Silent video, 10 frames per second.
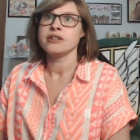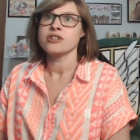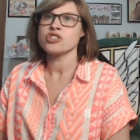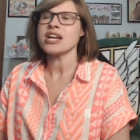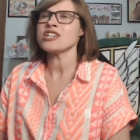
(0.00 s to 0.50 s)

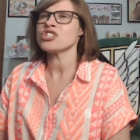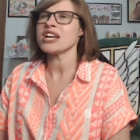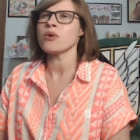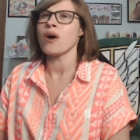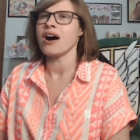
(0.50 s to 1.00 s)
Shang
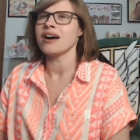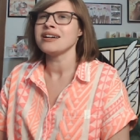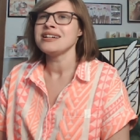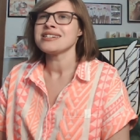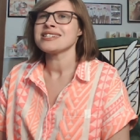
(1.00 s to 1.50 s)
Qinghua
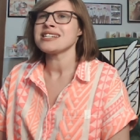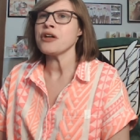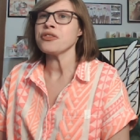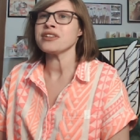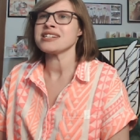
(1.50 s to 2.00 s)

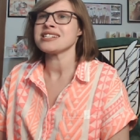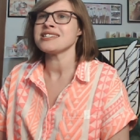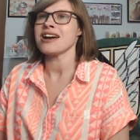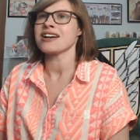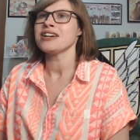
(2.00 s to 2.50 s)
stealthily
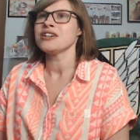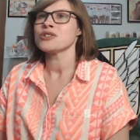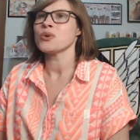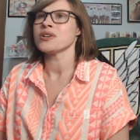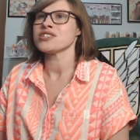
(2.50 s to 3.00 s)
snuck
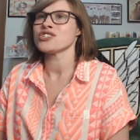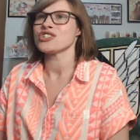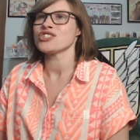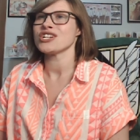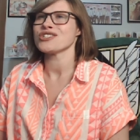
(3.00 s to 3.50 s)
towards
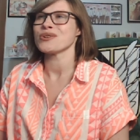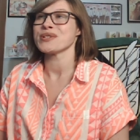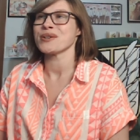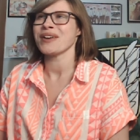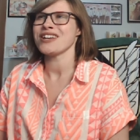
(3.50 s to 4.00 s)

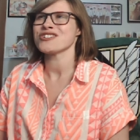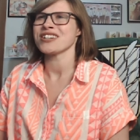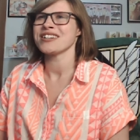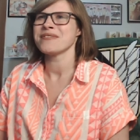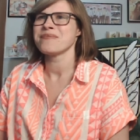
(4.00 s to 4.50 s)
Shinchingcho's
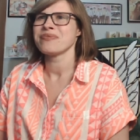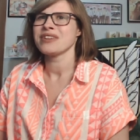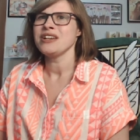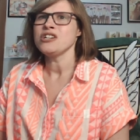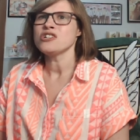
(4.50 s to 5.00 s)
location.
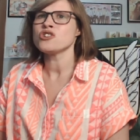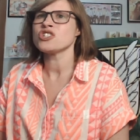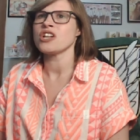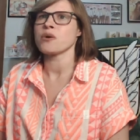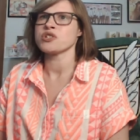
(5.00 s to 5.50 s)
Zhu
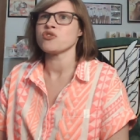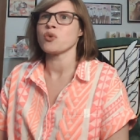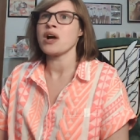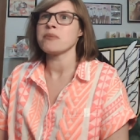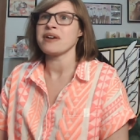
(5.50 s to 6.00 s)
Xilong was
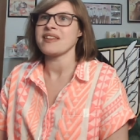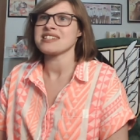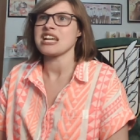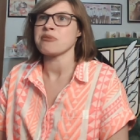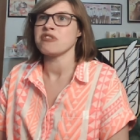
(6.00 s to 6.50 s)
overwhelmed by the
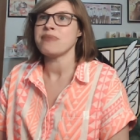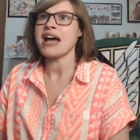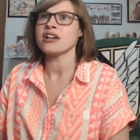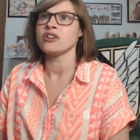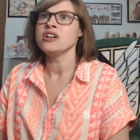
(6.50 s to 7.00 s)
excitement of
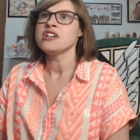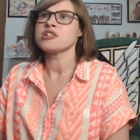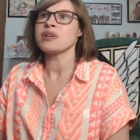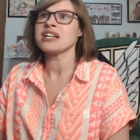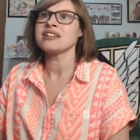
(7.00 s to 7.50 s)
battle,
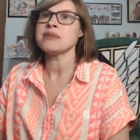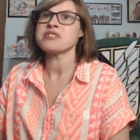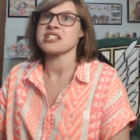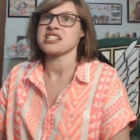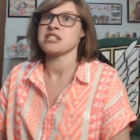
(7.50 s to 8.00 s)
so when he
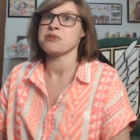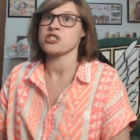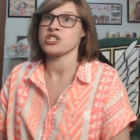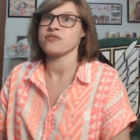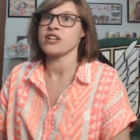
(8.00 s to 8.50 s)
glimpsed a
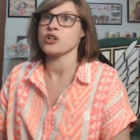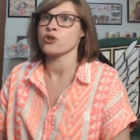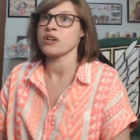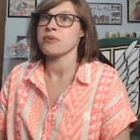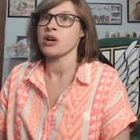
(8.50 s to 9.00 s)
suspicious figure
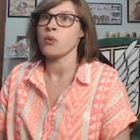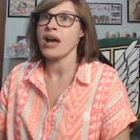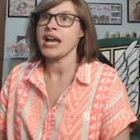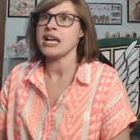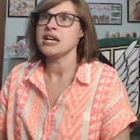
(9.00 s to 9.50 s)
creeping
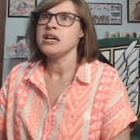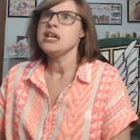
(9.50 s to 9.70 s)
away,